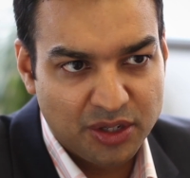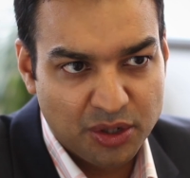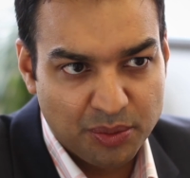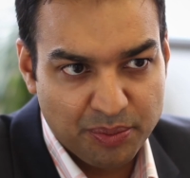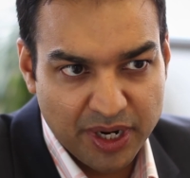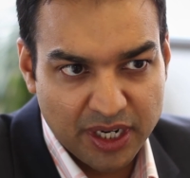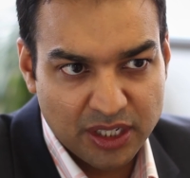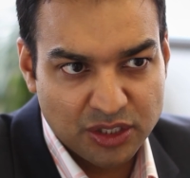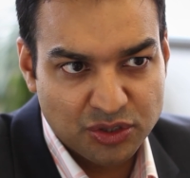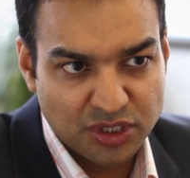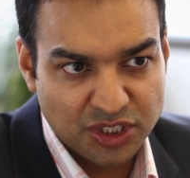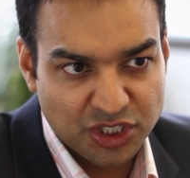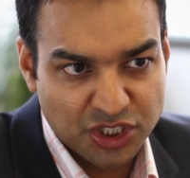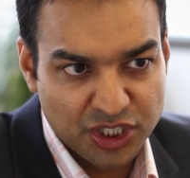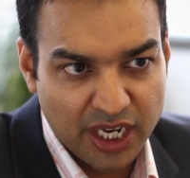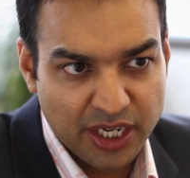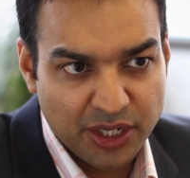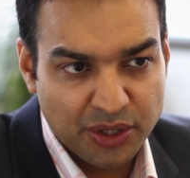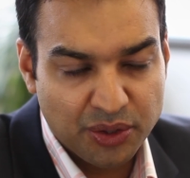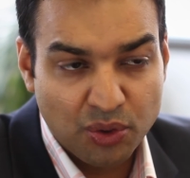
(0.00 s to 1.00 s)
your marriage was
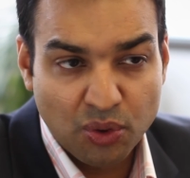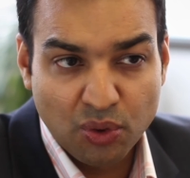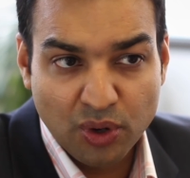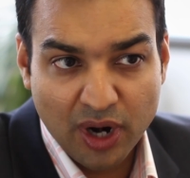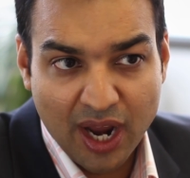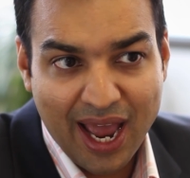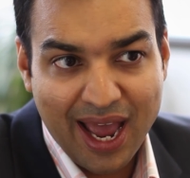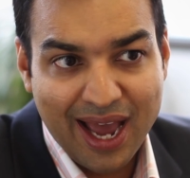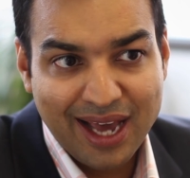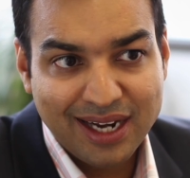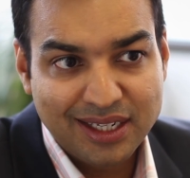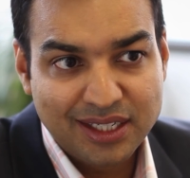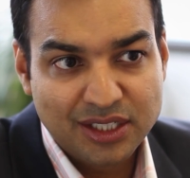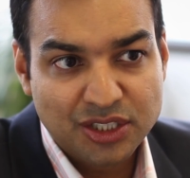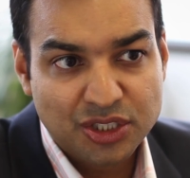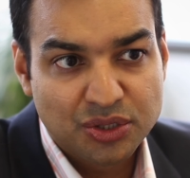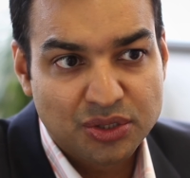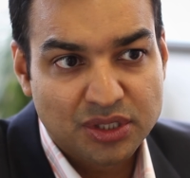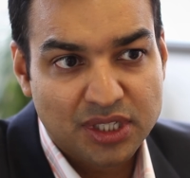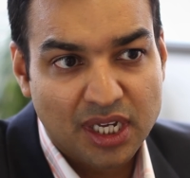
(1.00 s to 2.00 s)
genuine or had
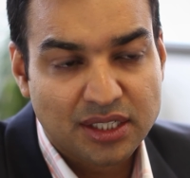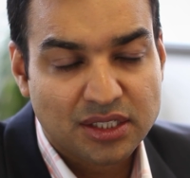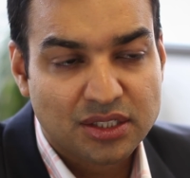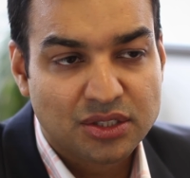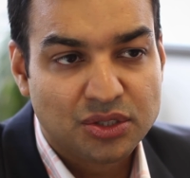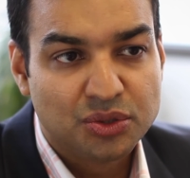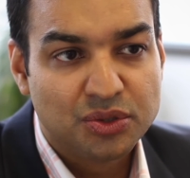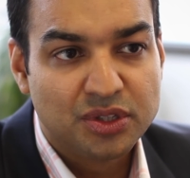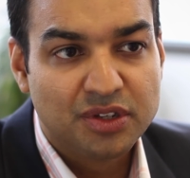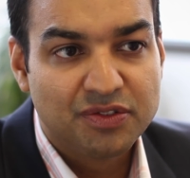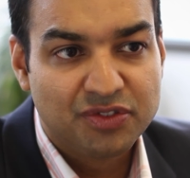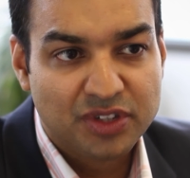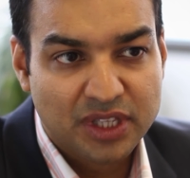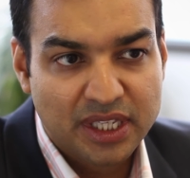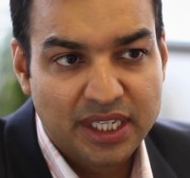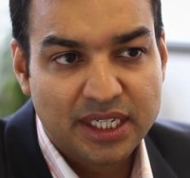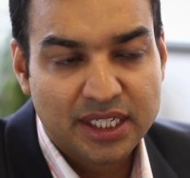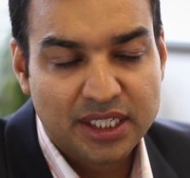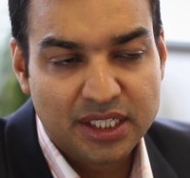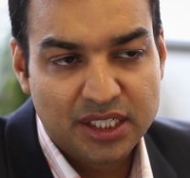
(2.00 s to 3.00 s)
issues as to the
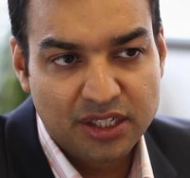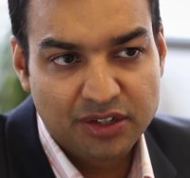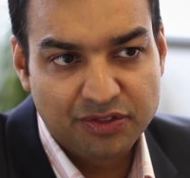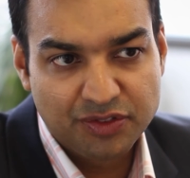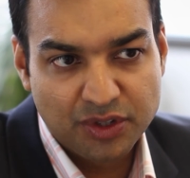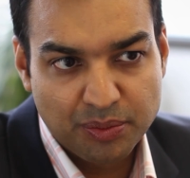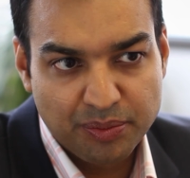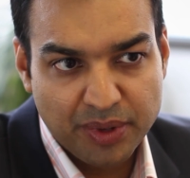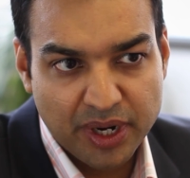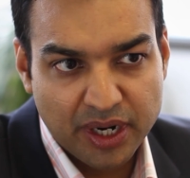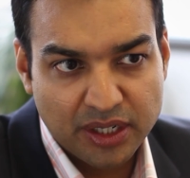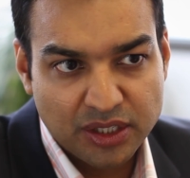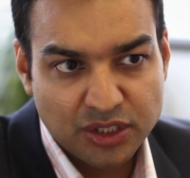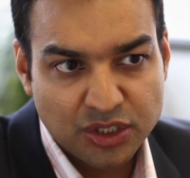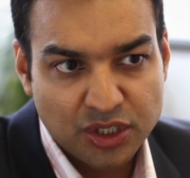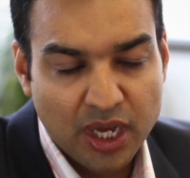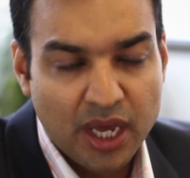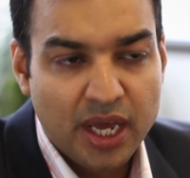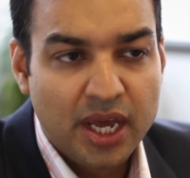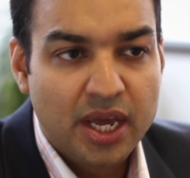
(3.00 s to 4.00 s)
validity of your marriage.
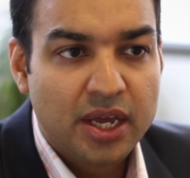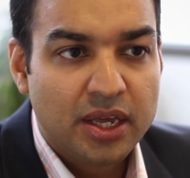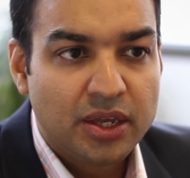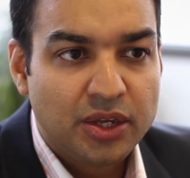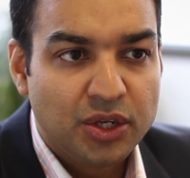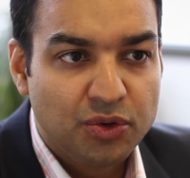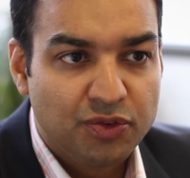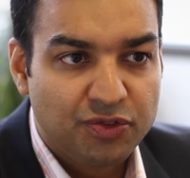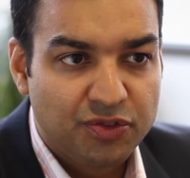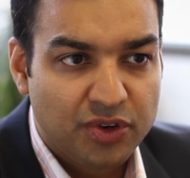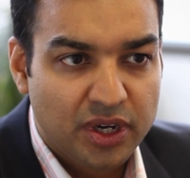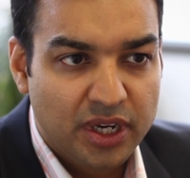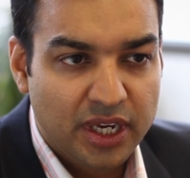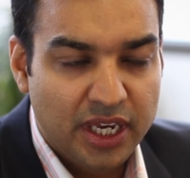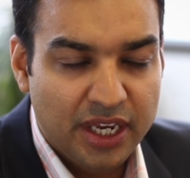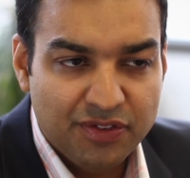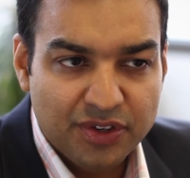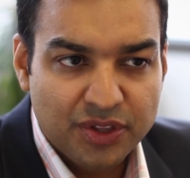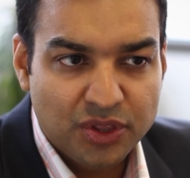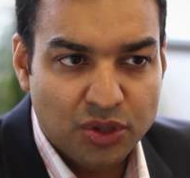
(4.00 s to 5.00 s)

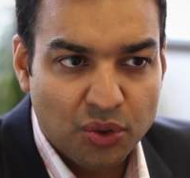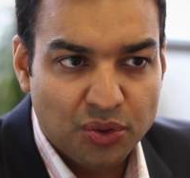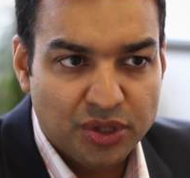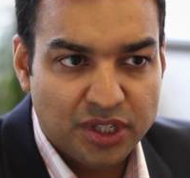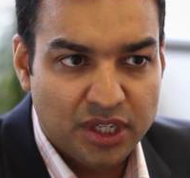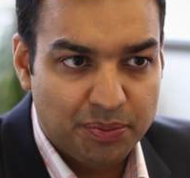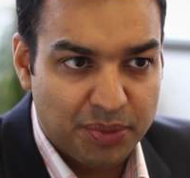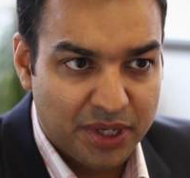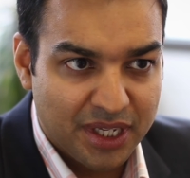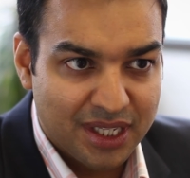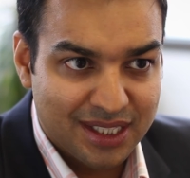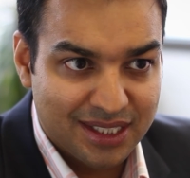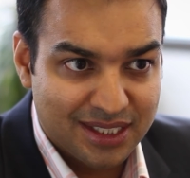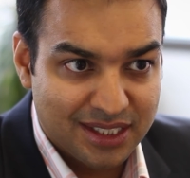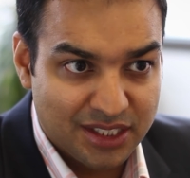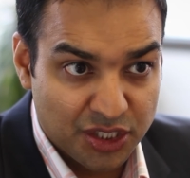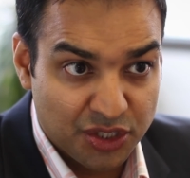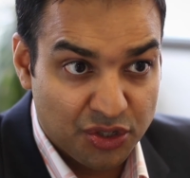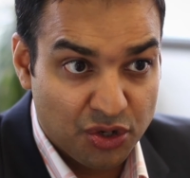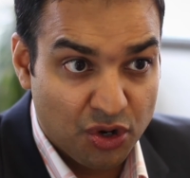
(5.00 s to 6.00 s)
Even though the appeal is
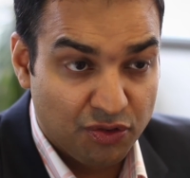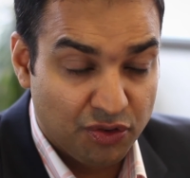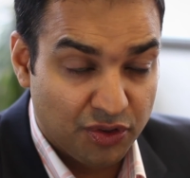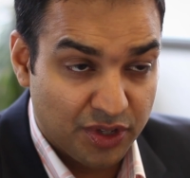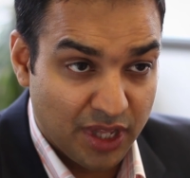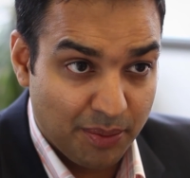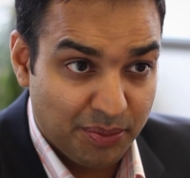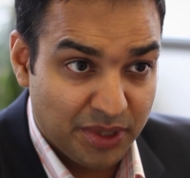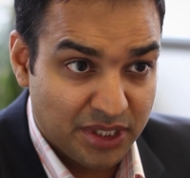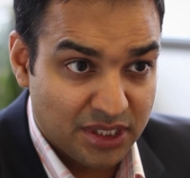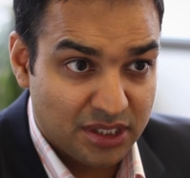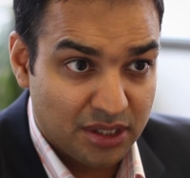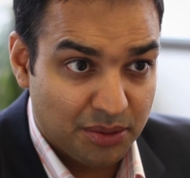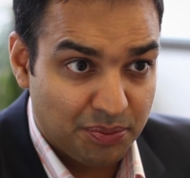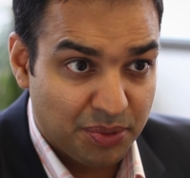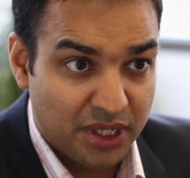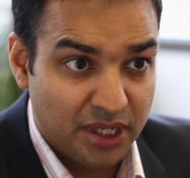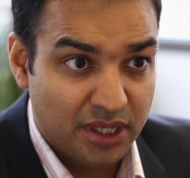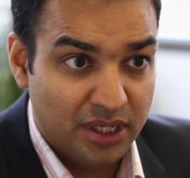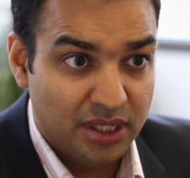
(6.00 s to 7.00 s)
de novo, that means the
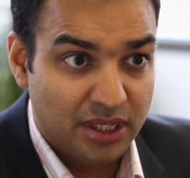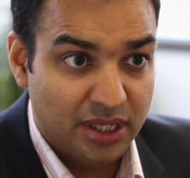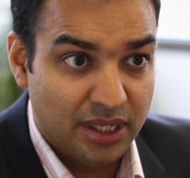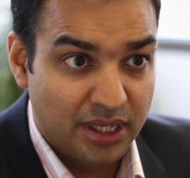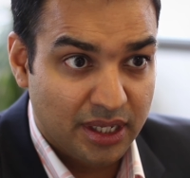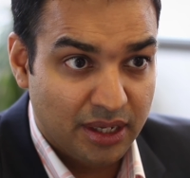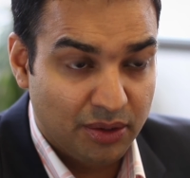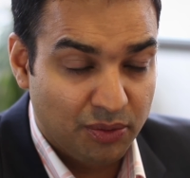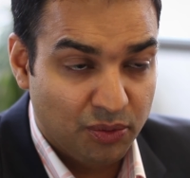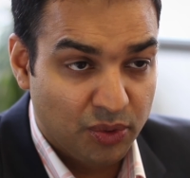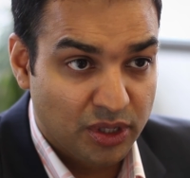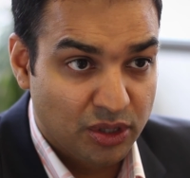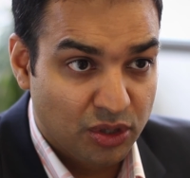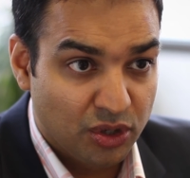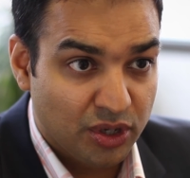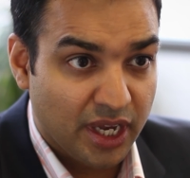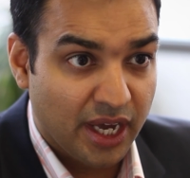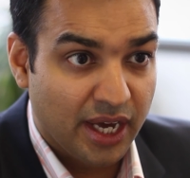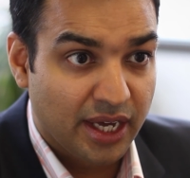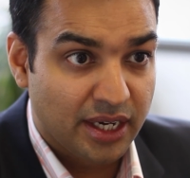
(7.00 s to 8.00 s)
appeal will
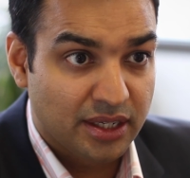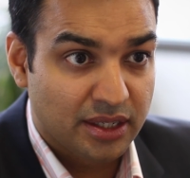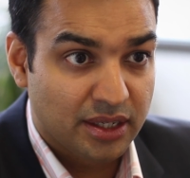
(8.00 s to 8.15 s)
look at